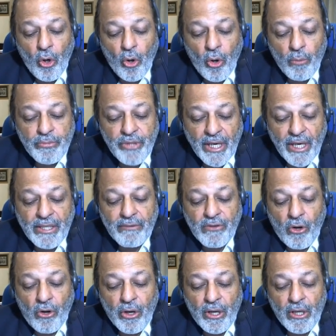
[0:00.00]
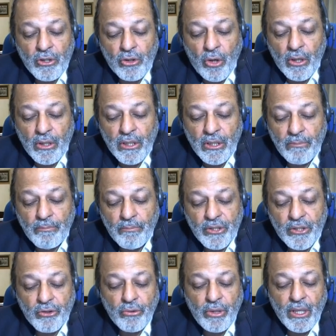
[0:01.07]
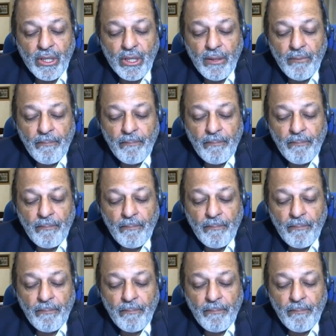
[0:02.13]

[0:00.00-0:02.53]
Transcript: objectives, long and short term, pursuing